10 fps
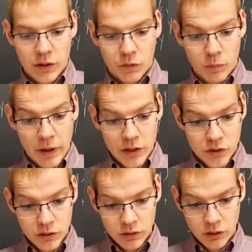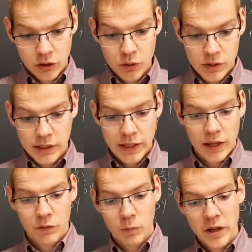information
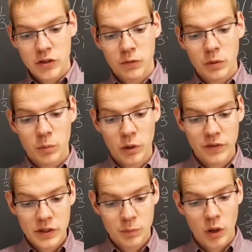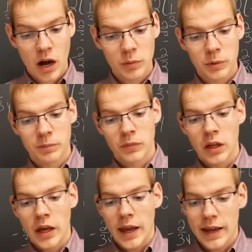from the previous problem,
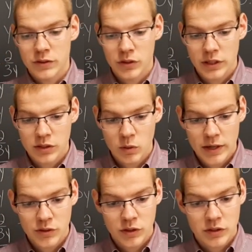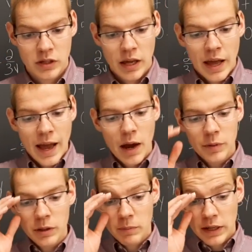answer these questions. How
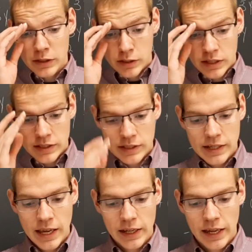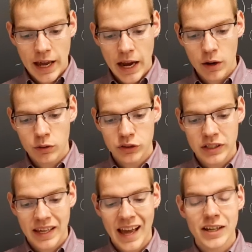many minutes does it take Harold to
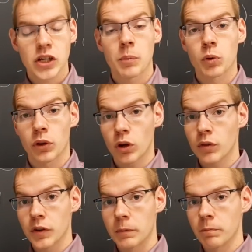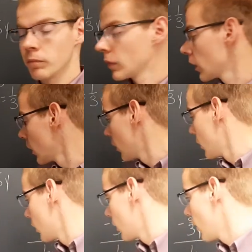catch up with Irvin?
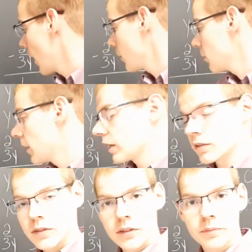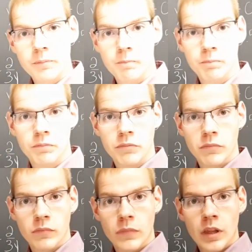How many minutes?
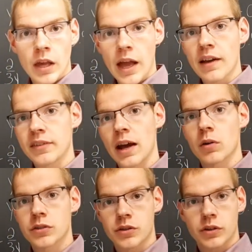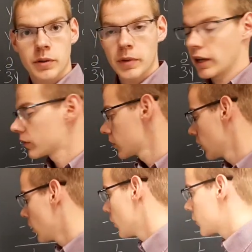Half an hour is 30 minutes.
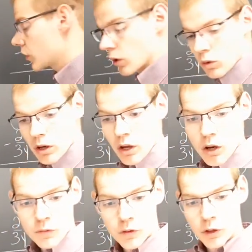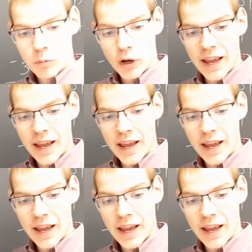So for number